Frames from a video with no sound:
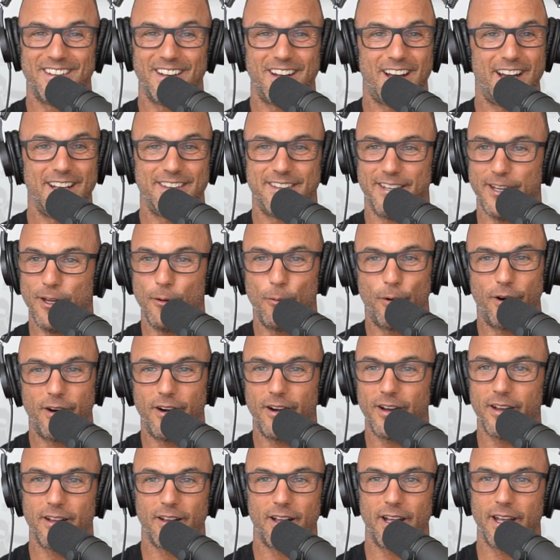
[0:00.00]
did IT
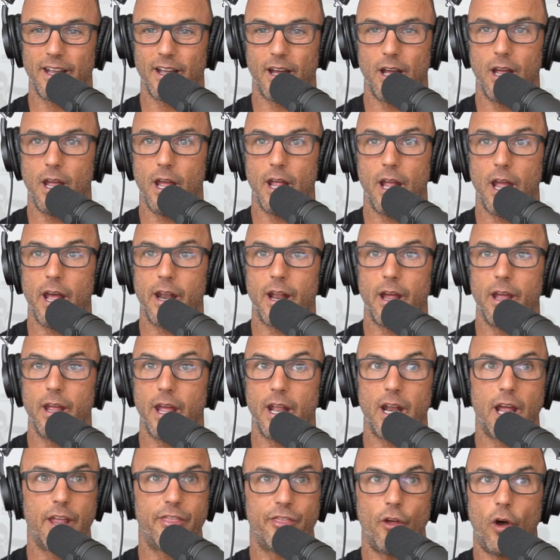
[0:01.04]
work? Like, and I
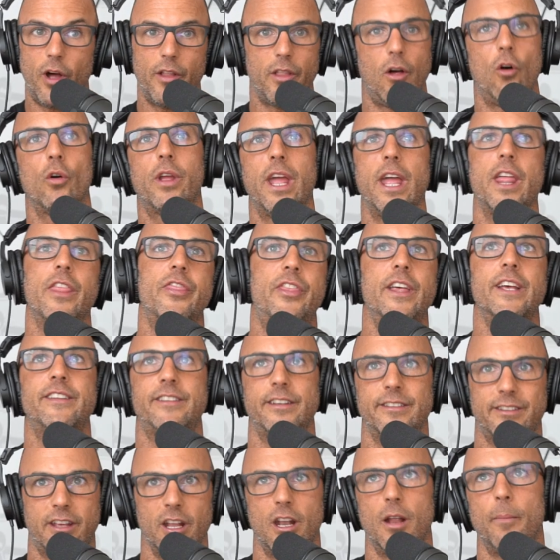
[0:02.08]
and I thought, okay,
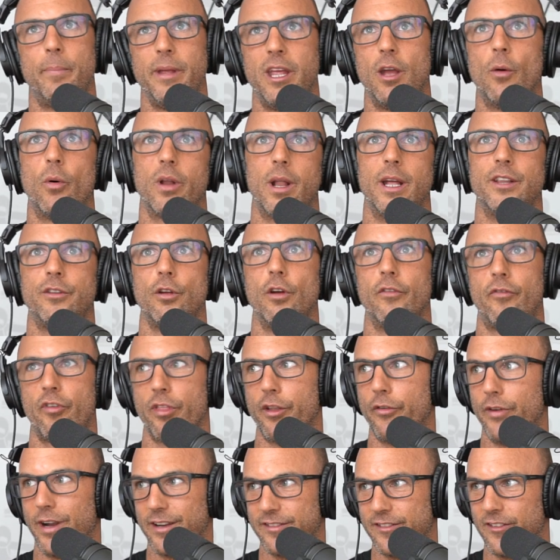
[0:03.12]
this is gonna be what I do for
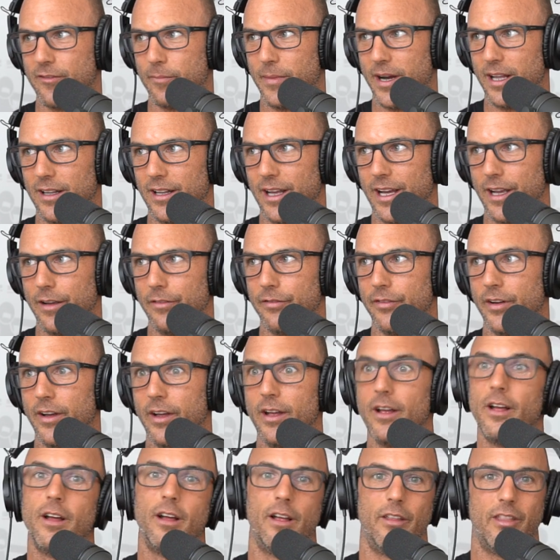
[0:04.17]
the rest of life.
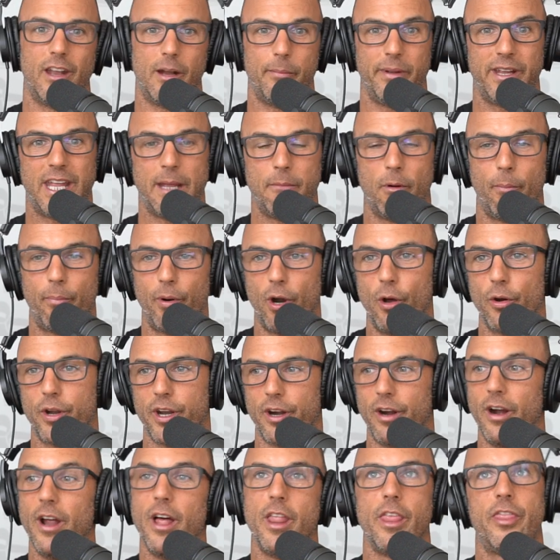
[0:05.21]
And then I became a
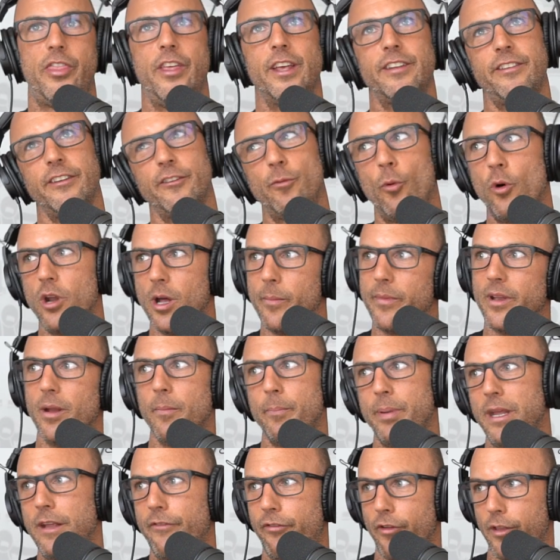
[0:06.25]
broker. This is what I'm gonna
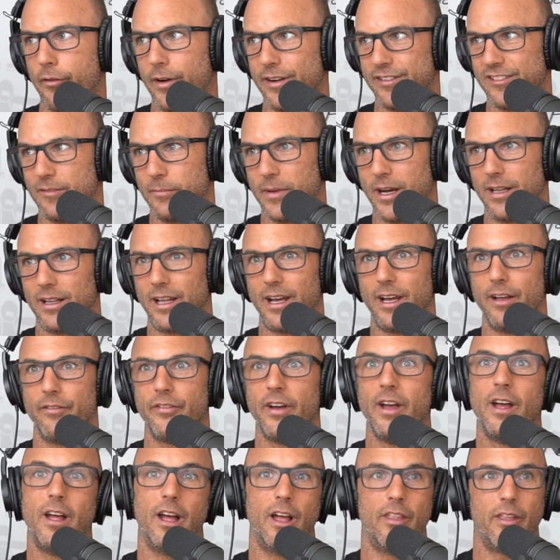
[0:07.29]
be for the rest of my life.
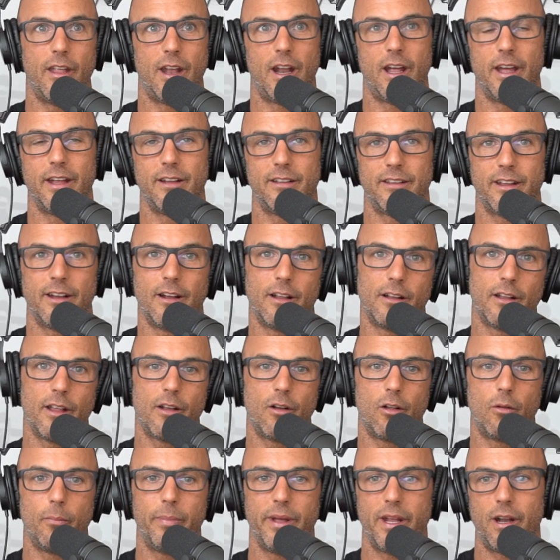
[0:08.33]
And then I did a
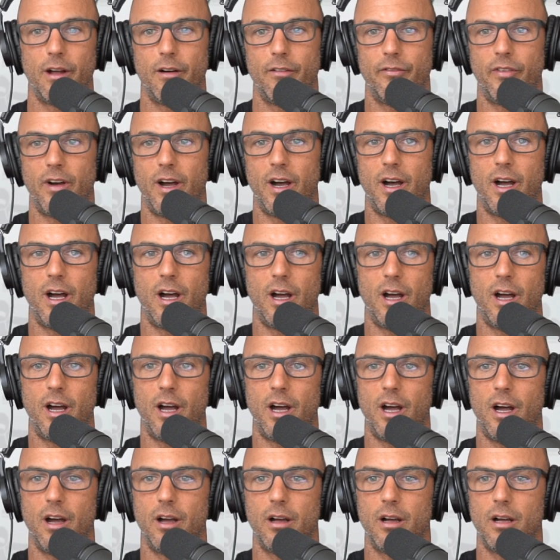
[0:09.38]
little bit of uh,
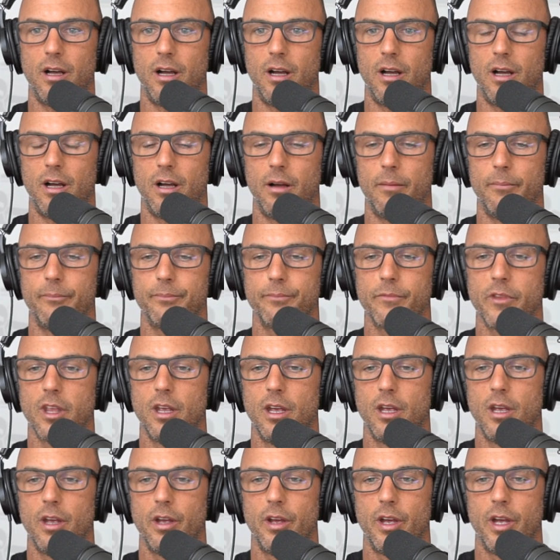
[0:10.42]
uh um,
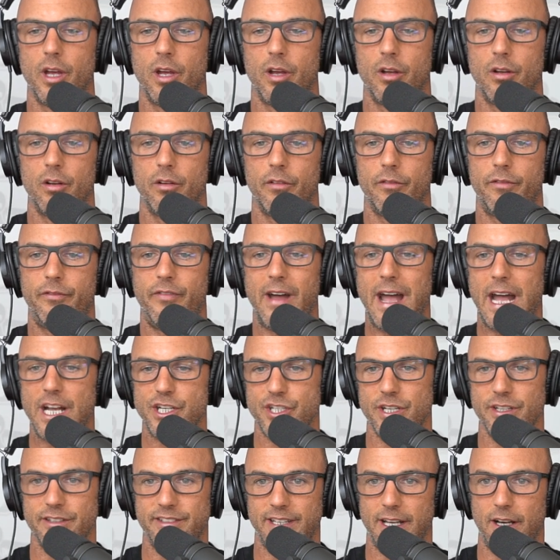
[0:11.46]

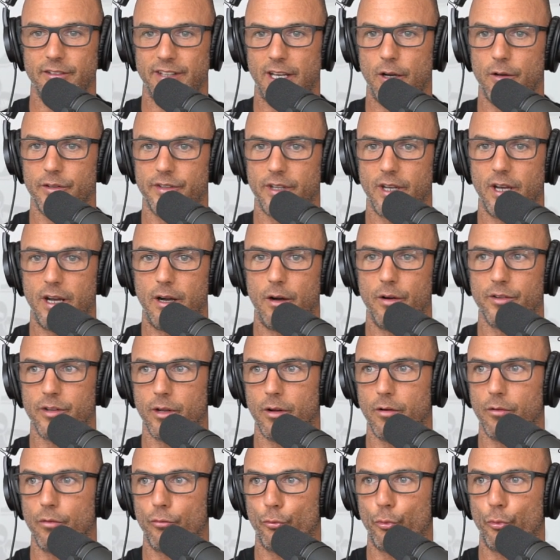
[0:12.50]
fashion sales. I was a, I was a